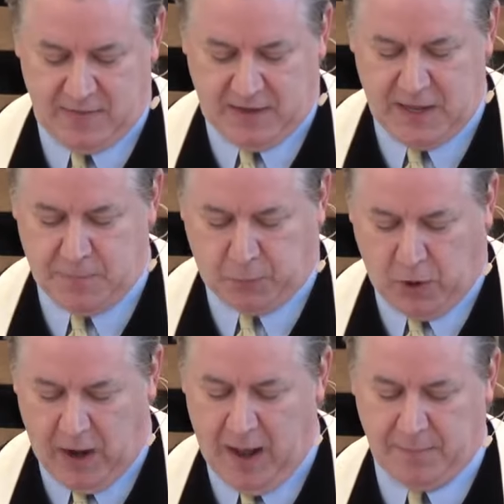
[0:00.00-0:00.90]
that he
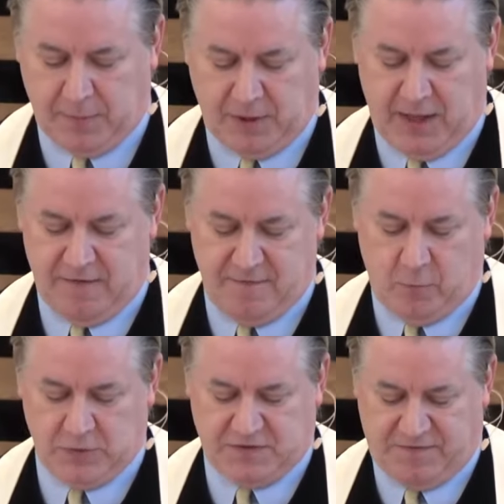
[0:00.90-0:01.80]
probably
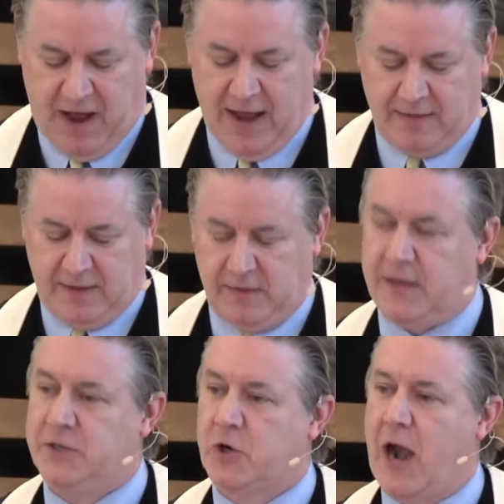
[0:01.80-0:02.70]
was
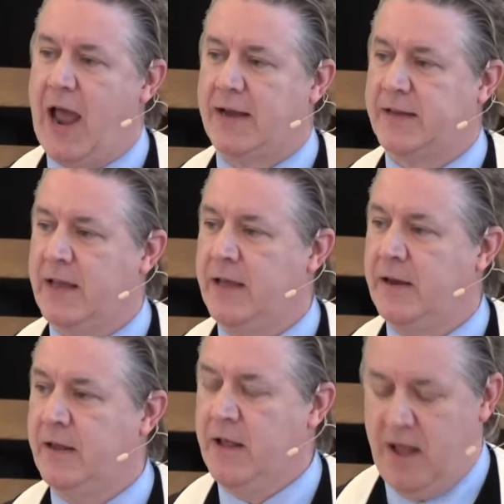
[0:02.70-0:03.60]
violently dragged
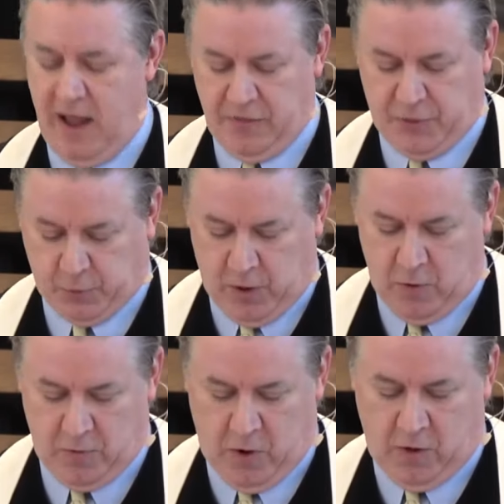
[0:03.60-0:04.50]
in and
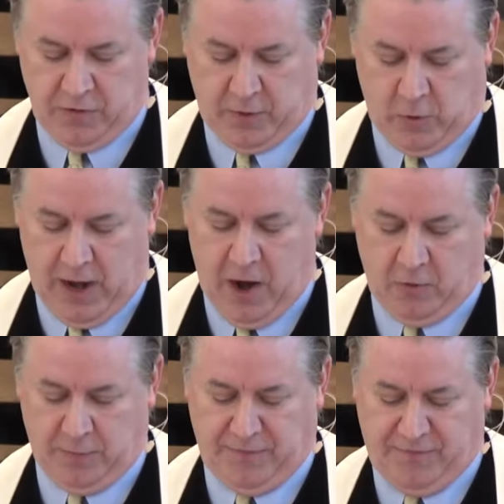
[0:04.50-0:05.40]
thrown on the
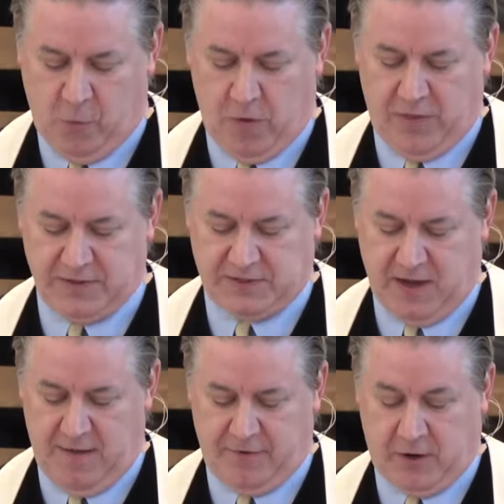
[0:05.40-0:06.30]
ground before this
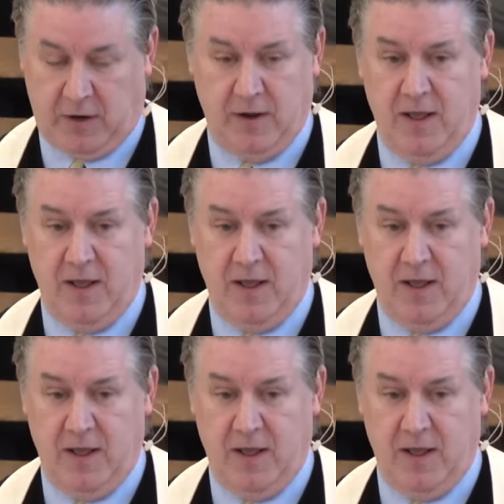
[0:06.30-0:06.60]
governor